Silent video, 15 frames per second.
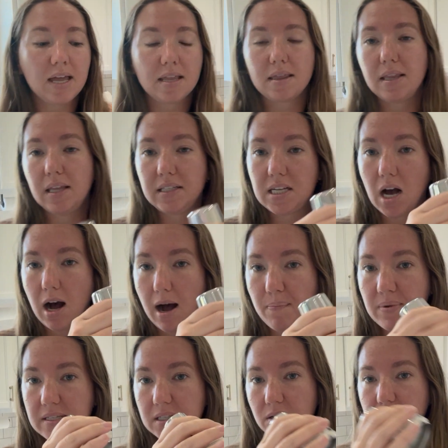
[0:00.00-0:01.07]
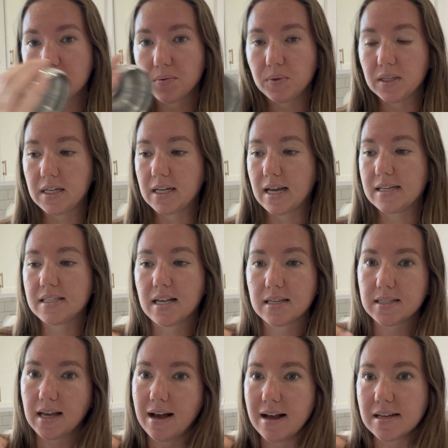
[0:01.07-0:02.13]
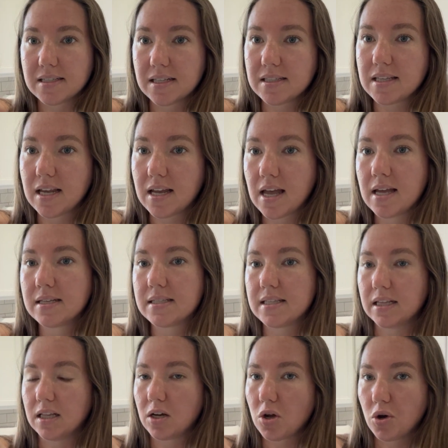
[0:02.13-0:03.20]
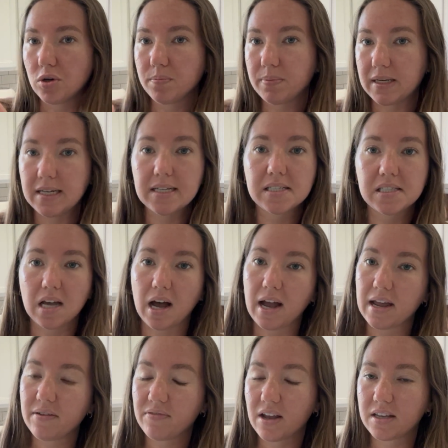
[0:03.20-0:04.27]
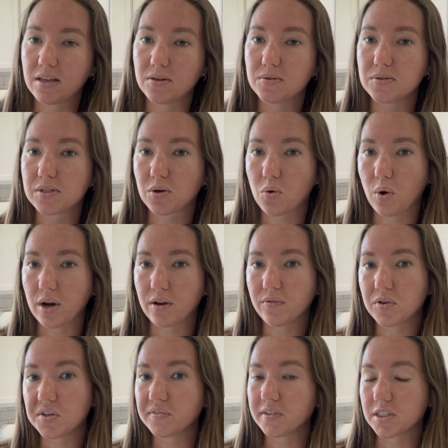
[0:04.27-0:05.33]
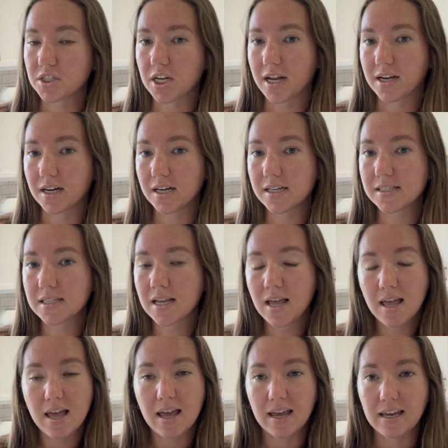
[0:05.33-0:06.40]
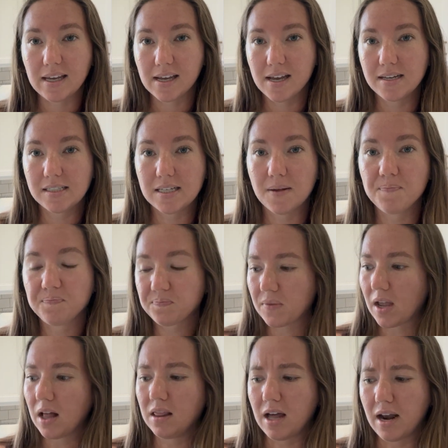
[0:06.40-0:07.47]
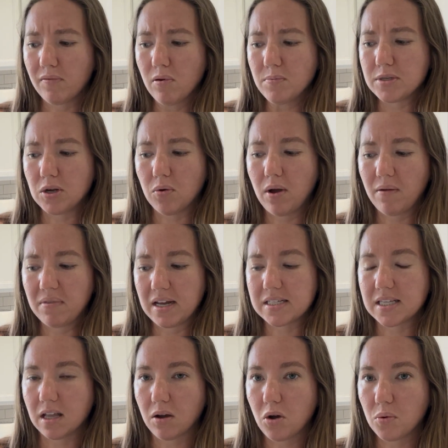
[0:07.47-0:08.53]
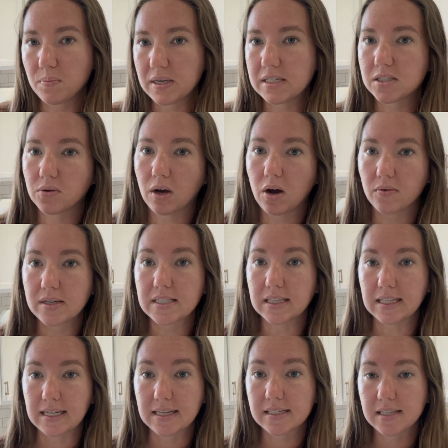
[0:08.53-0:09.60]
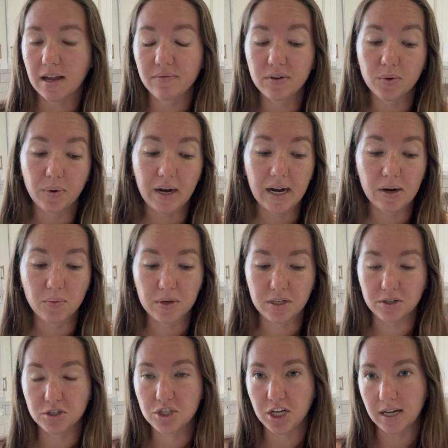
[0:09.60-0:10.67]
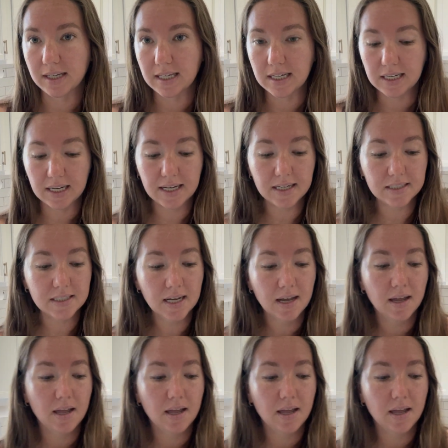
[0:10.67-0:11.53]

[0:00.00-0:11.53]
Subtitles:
The top is also really nice because it has this like silicone piece. I've used quite a few different shakers and a lot of them don't have that silicone piece, so it always leaks everywhere when you're shaking it.